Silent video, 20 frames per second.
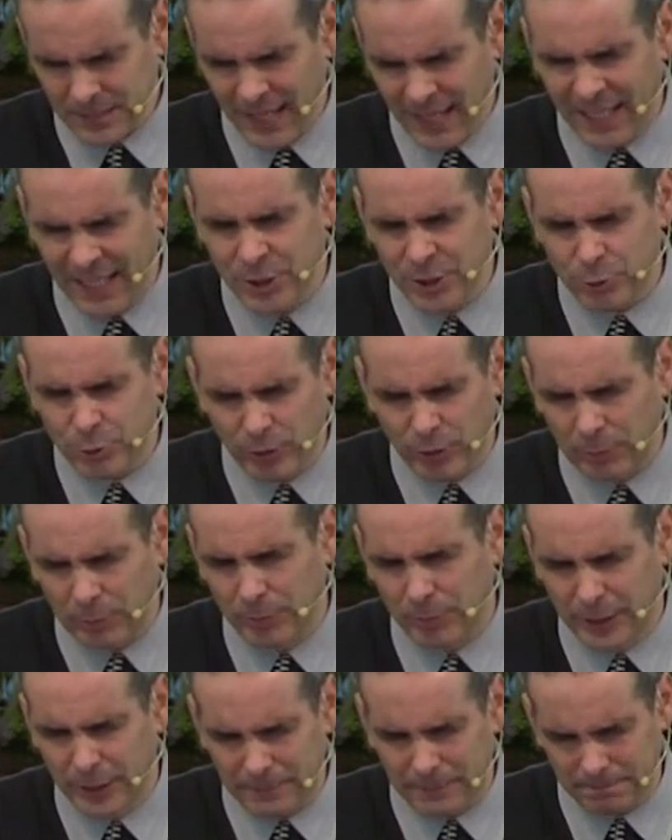and
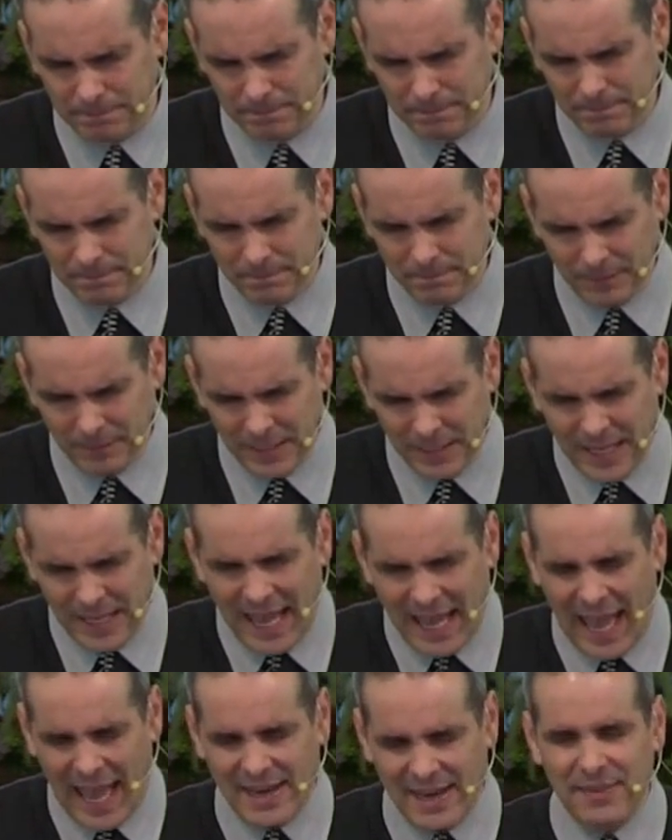trembling.
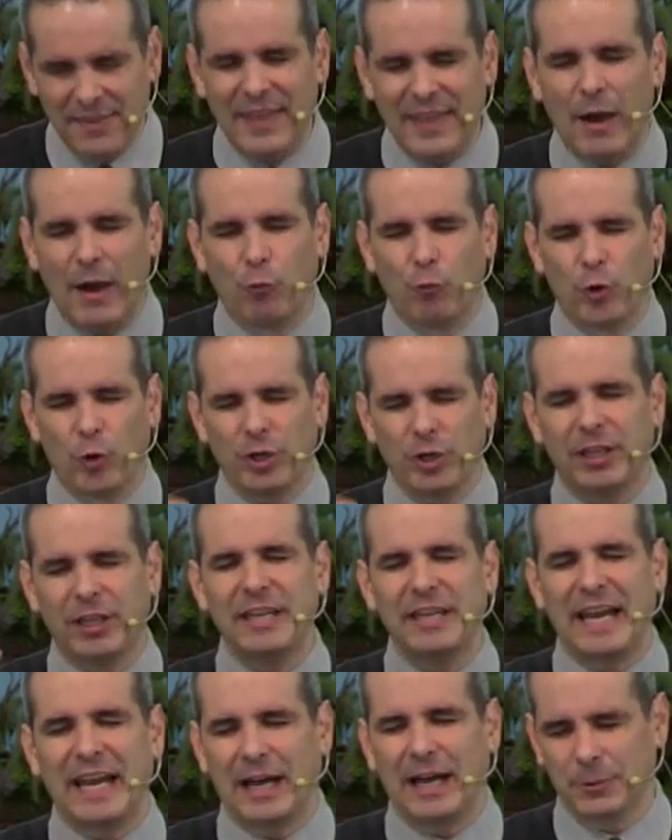And in that
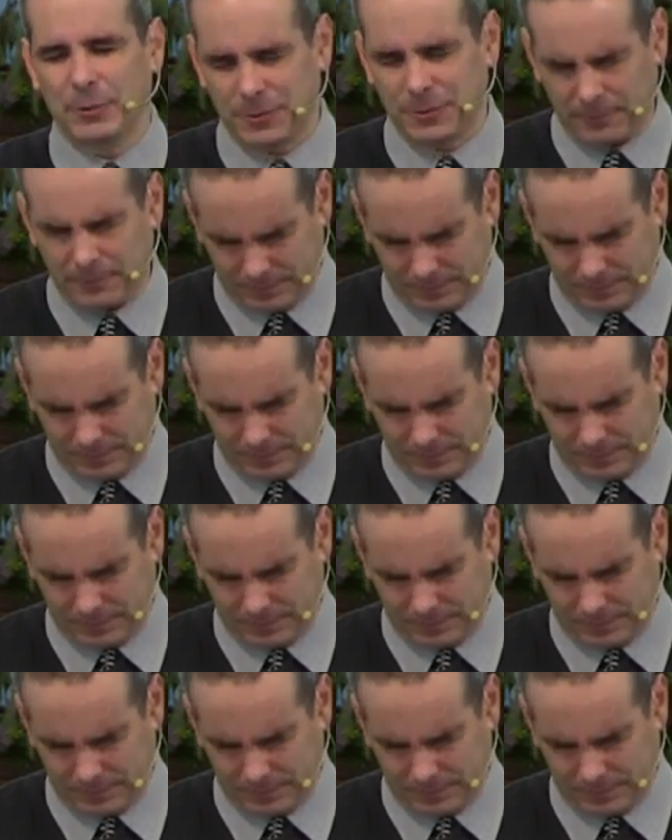working out,